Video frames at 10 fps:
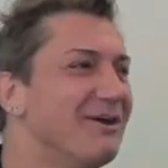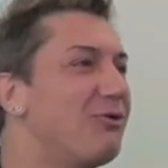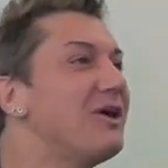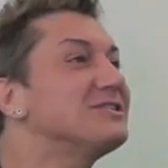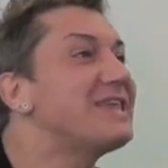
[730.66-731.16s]

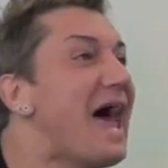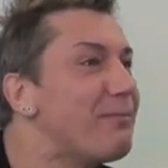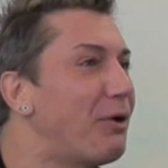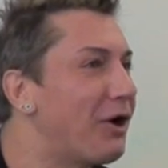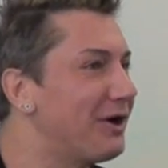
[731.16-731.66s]
Where's
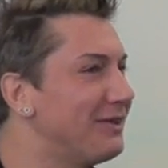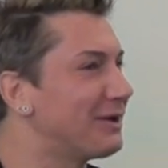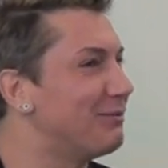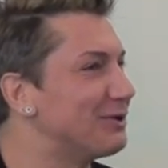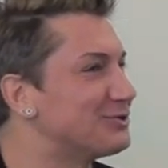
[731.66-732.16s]
that part in the
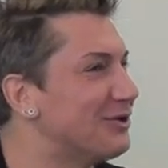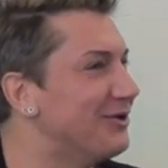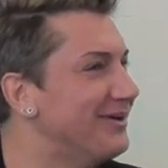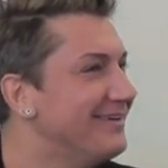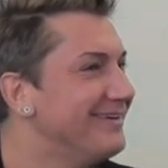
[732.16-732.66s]
commercial?
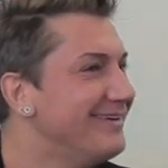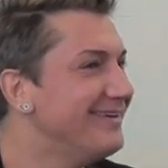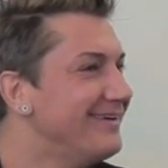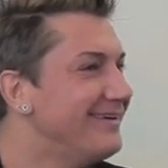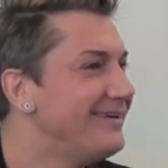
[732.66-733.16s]

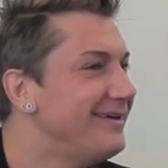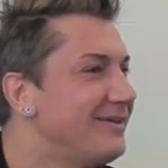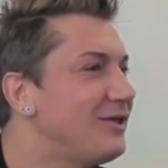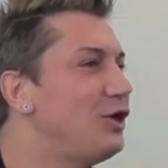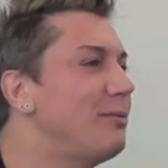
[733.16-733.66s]

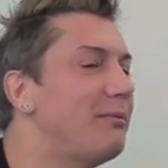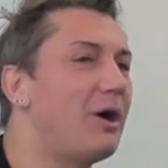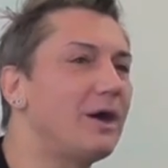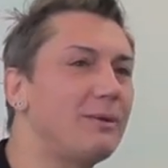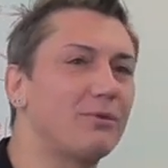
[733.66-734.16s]
The human
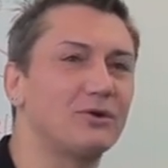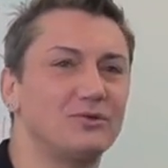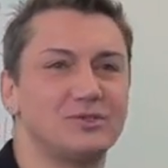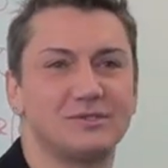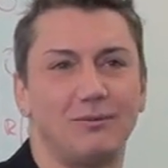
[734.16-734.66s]
body
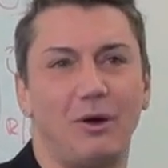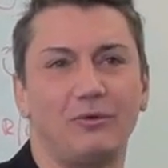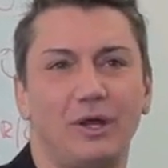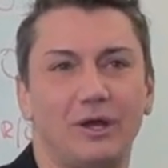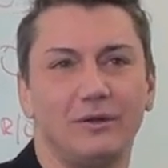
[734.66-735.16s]
produces
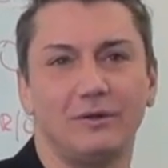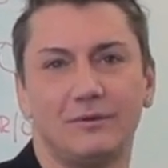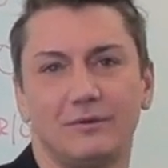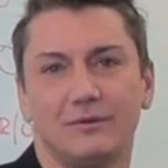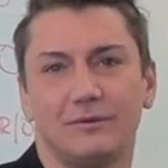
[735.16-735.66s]
ammonia.
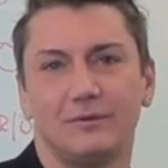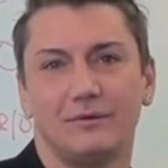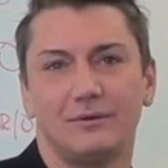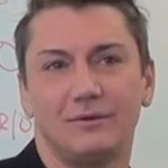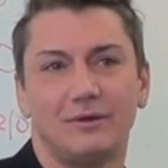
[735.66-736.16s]

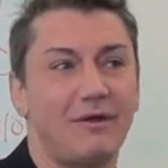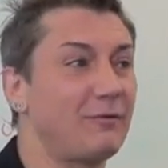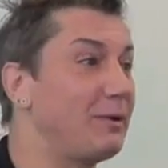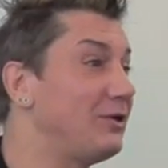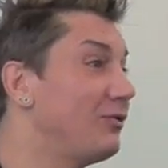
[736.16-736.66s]
You
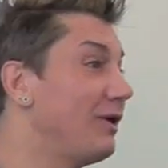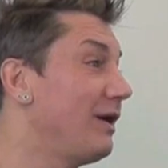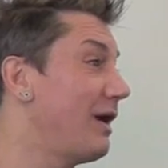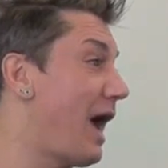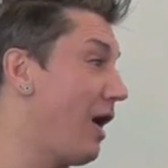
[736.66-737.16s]
ever been to
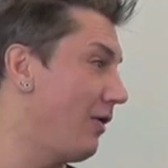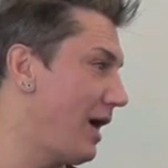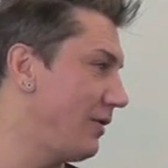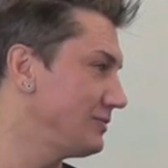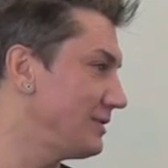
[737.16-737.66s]
an
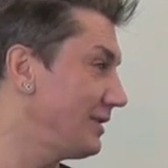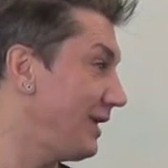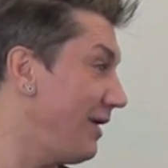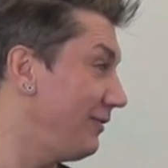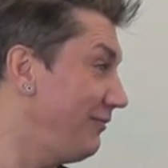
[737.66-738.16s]
outhouse at the
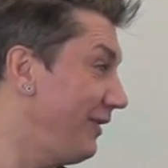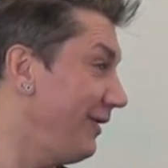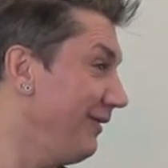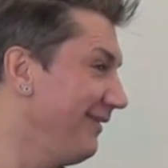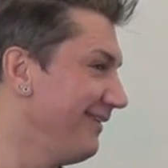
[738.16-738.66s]
county
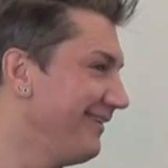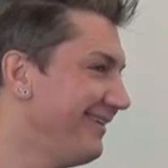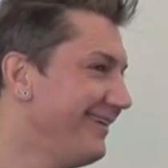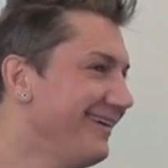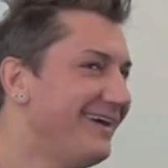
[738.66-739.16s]
fair?
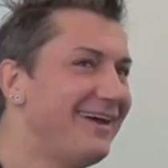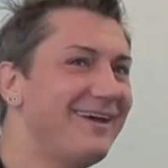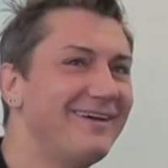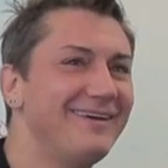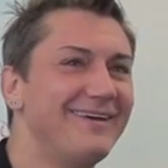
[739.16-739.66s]

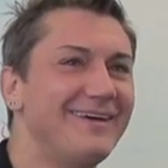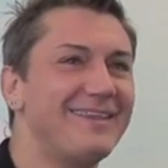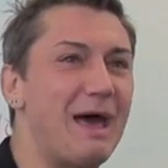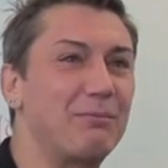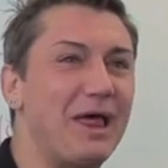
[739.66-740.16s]

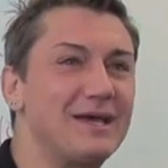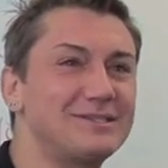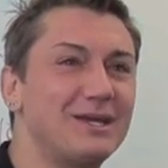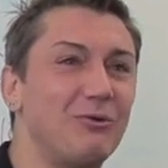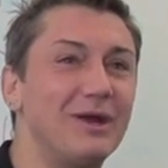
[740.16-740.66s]
That
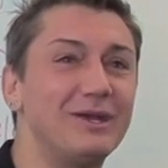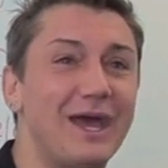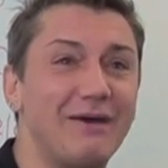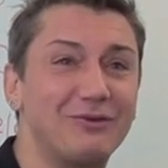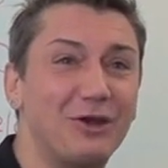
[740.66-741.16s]
plastic one you
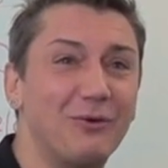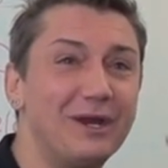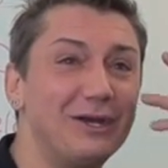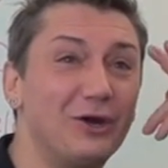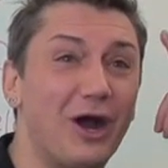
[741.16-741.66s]
have to go
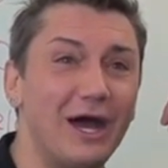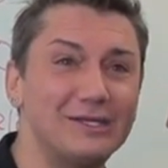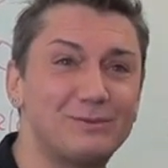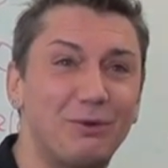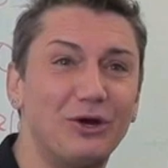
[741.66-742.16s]
in and your
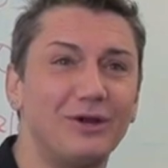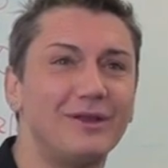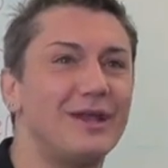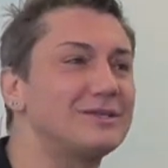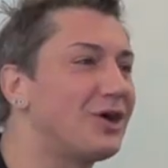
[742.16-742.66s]
eyes burn?
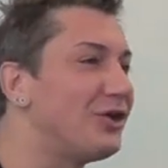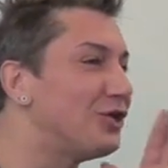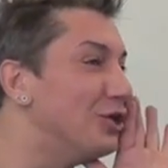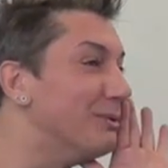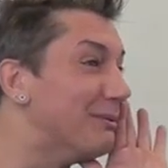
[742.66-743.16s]
That's called
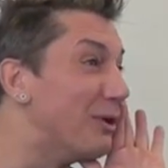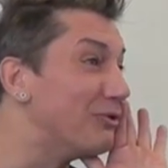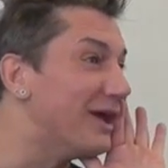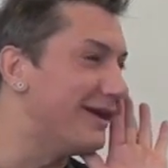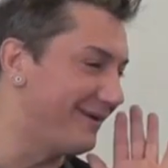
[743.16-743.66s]
human
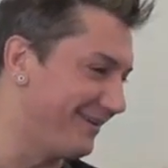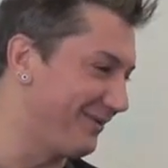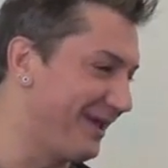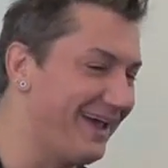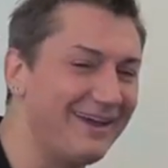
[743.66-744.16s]
ammonia,
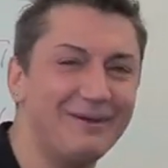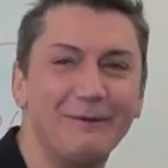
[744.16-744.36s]
okay?